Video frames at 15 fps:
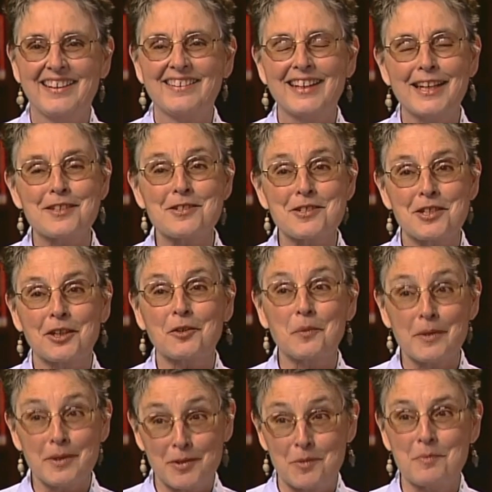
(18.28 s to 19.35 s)
That stuck
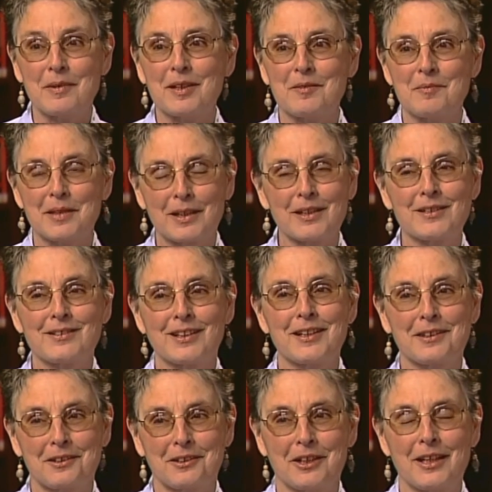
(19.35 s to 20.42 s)
with me because I
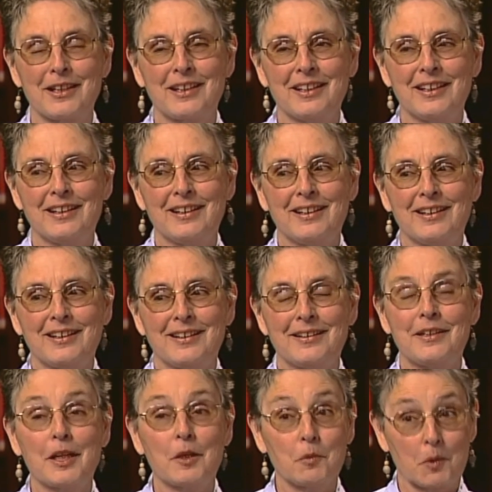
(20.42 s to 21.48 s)
thought
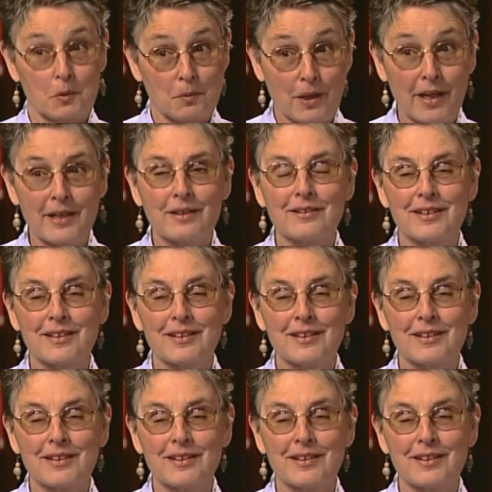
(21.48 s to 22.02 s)
they were right.